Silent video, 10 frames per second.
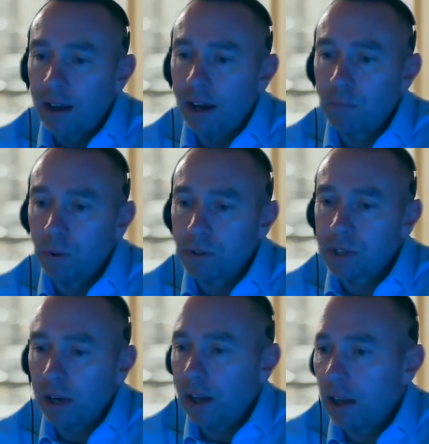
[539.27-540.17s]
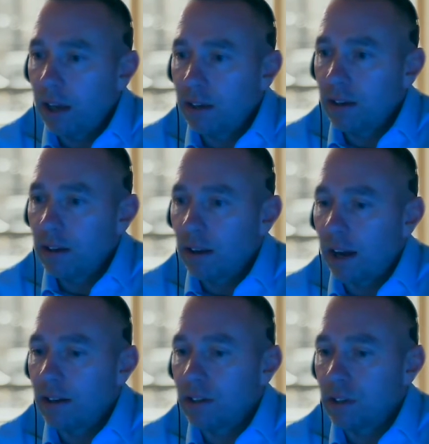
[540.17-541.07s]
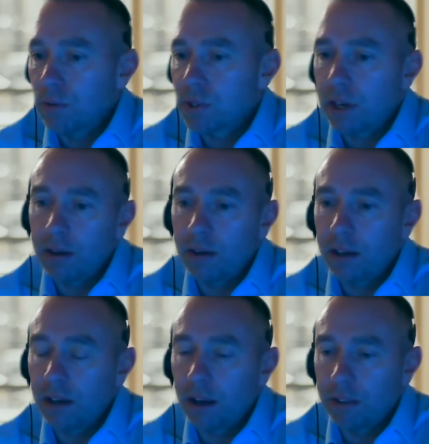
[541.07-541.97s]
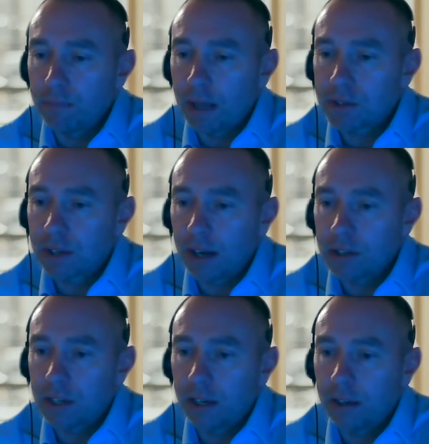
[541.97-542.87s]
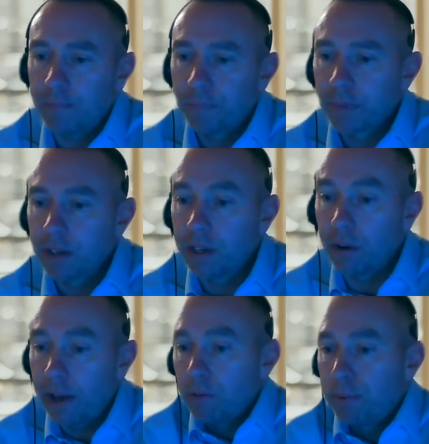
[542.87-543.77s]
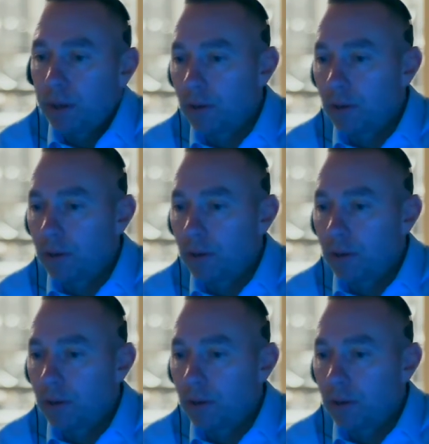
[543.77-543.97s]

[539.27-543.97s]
and want to learn. And you'll see, that maths can actually, help